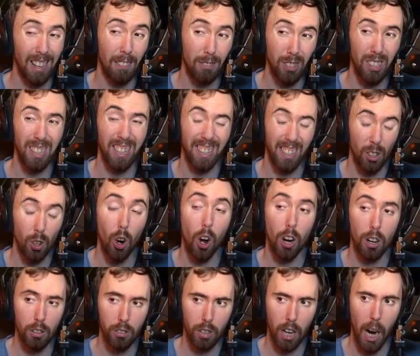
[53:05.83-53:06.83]
that I've seen in a
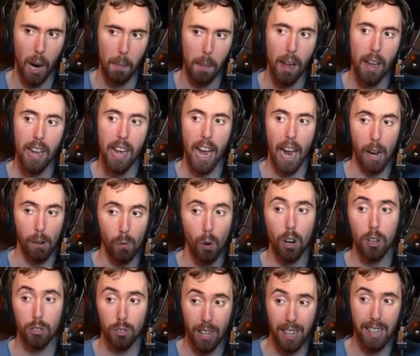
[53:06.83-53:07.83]
long time. It
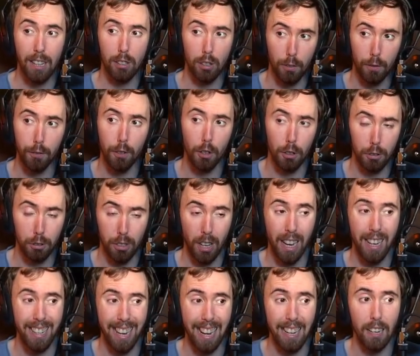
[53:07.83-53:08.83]
looks like it's a full
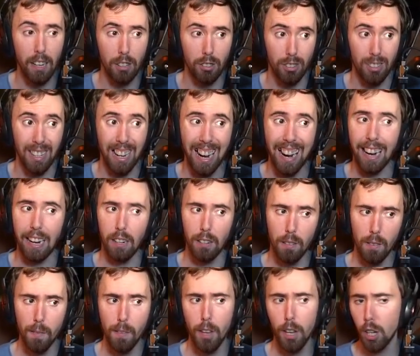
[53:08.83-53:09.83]
set, and it's not.
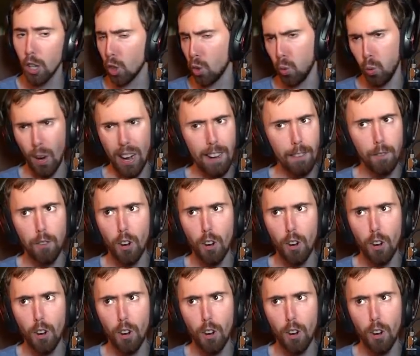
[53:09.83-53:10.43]
Great